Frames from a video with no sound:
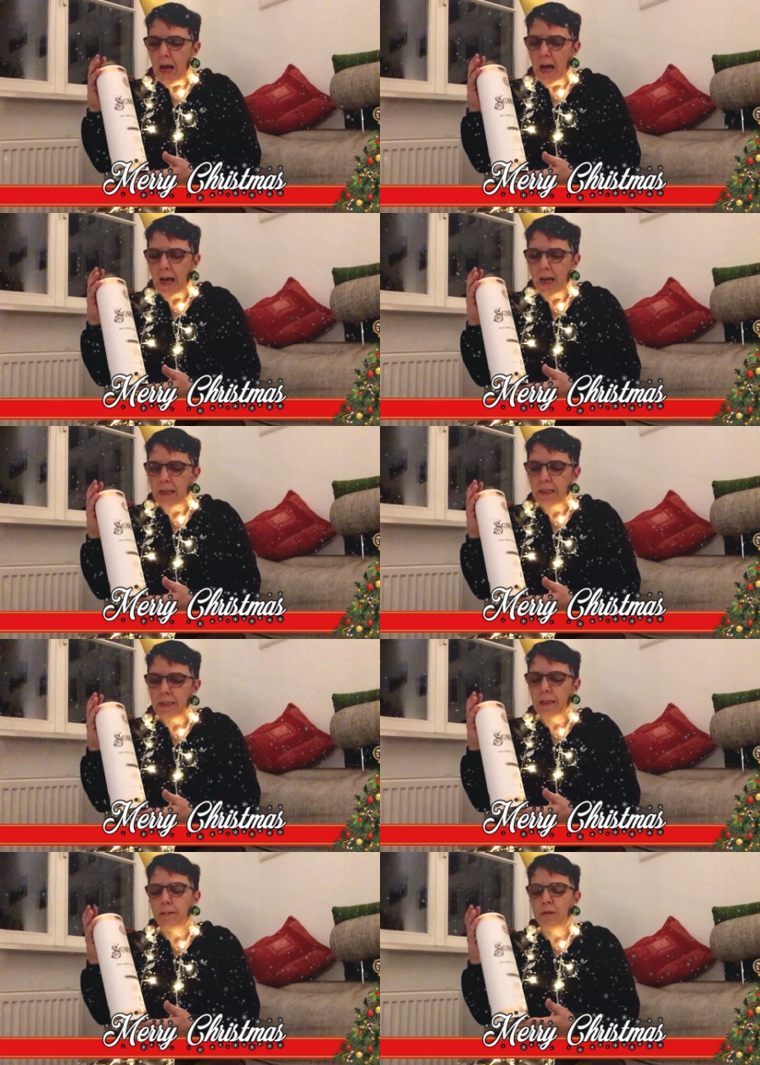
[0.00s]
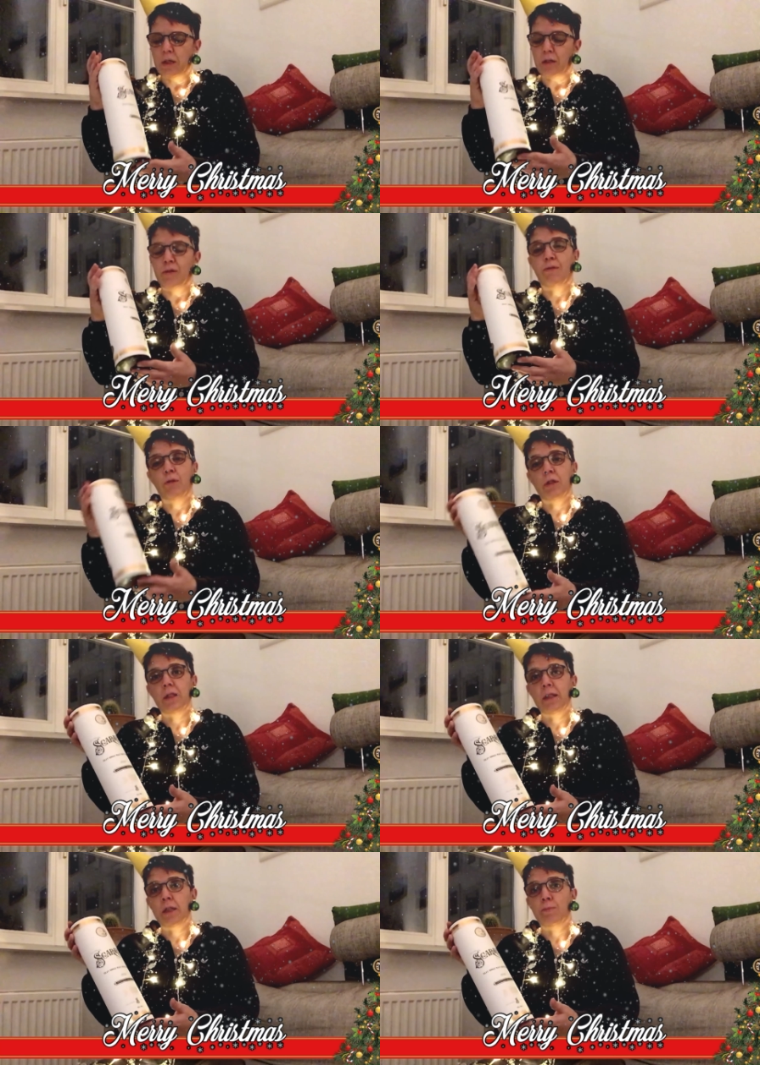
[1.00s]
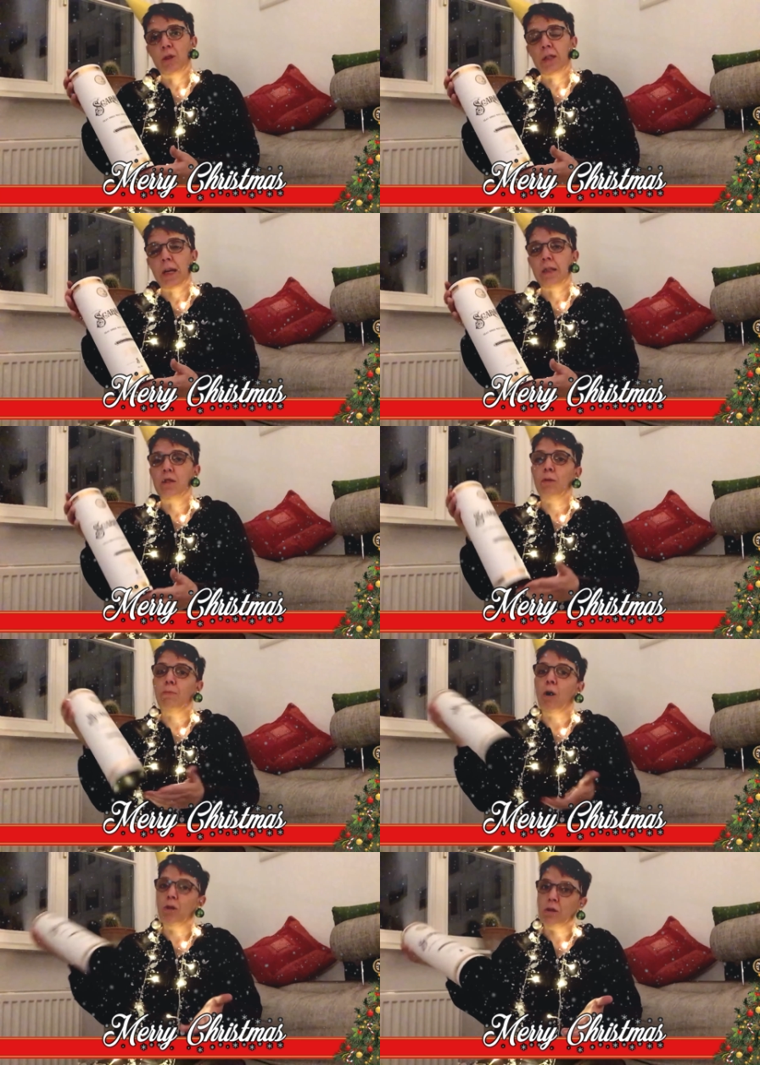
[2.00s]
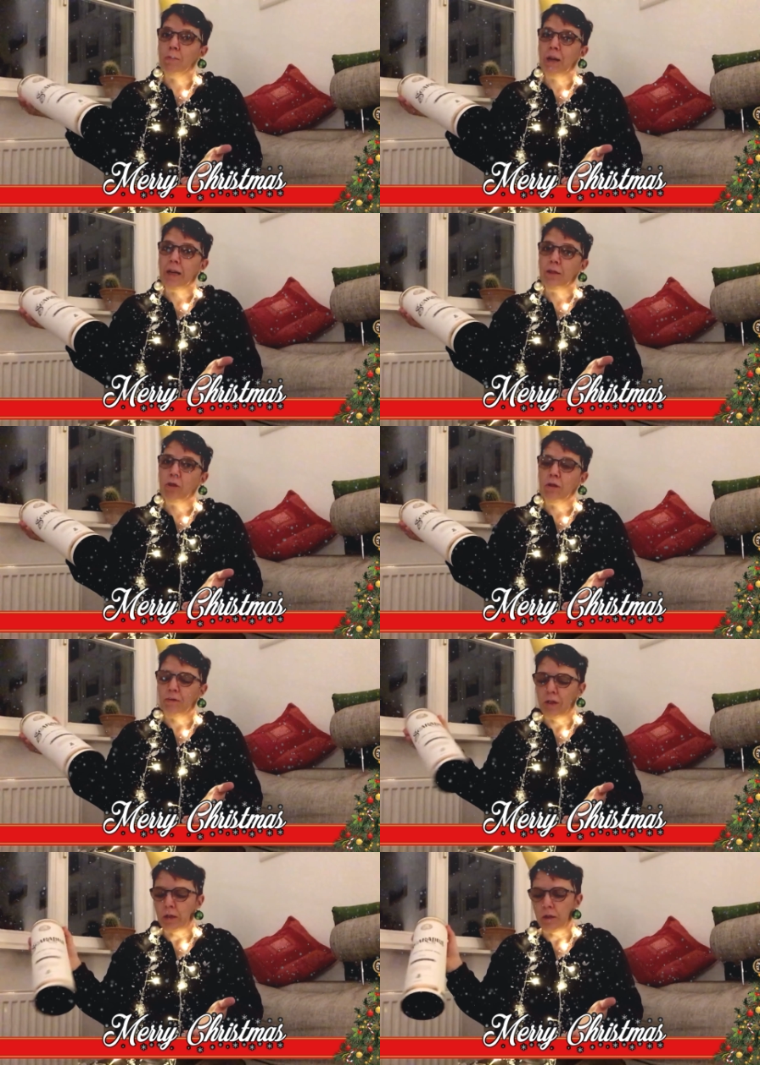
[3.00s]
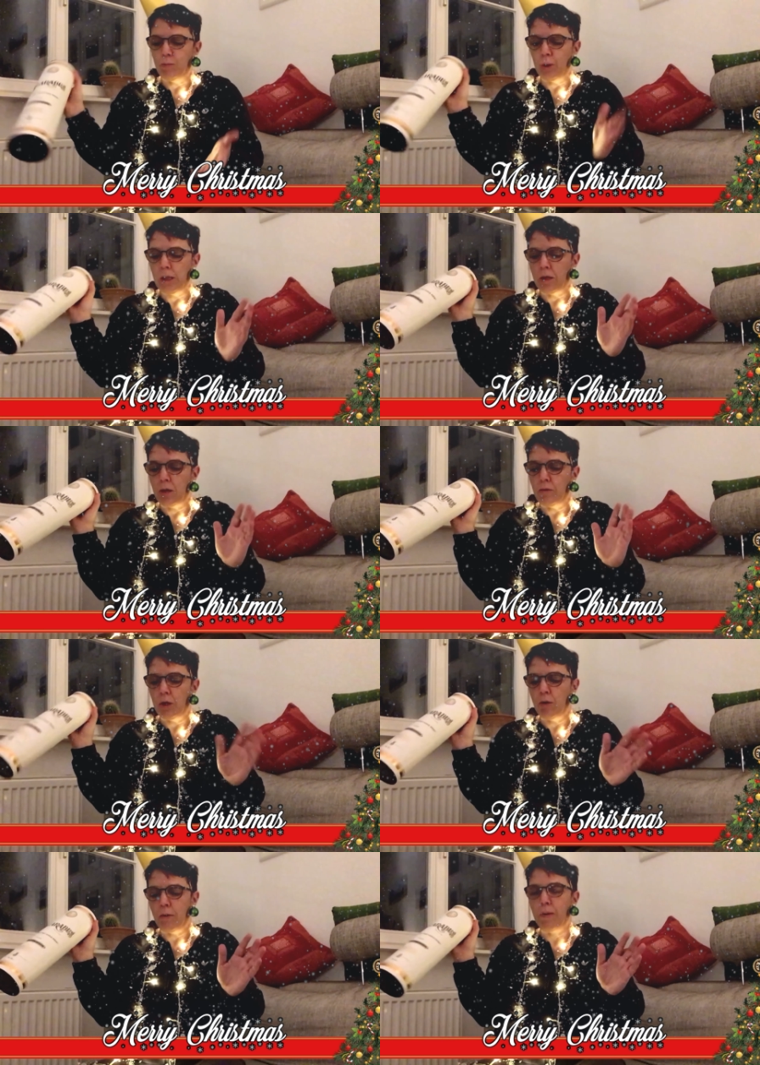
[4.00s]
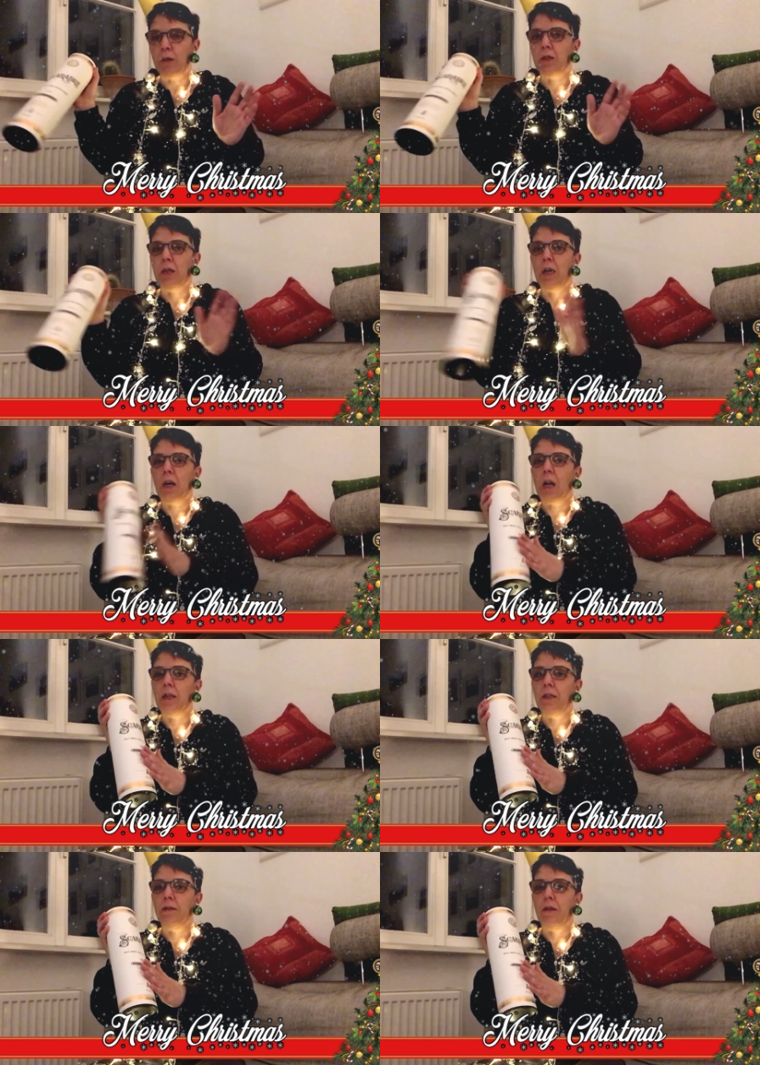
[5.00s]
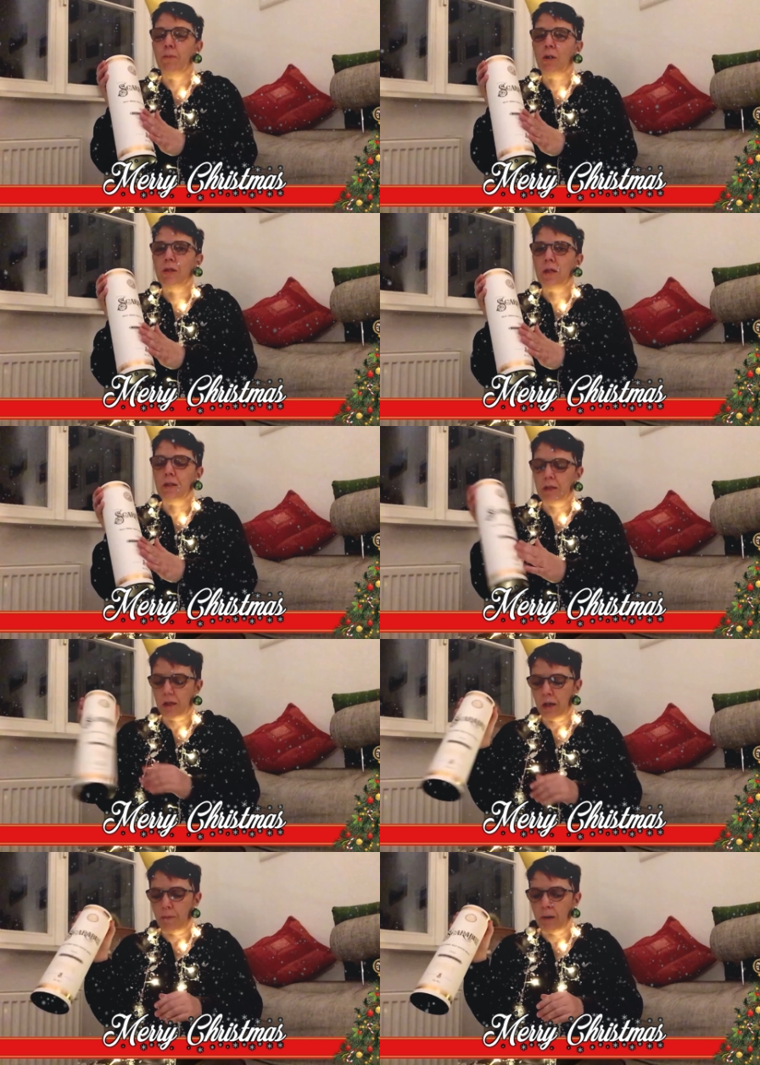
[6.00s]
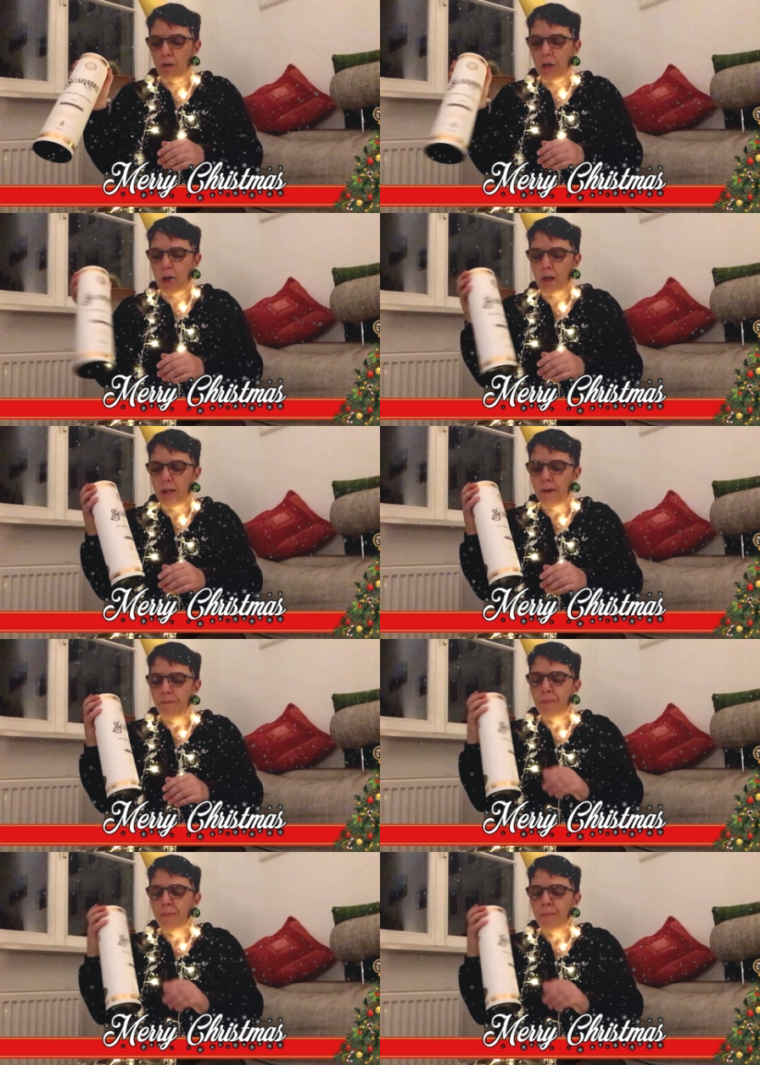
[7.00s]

and um, it says 46% so possibly unchill filtered we don't know about color the box says nothing about color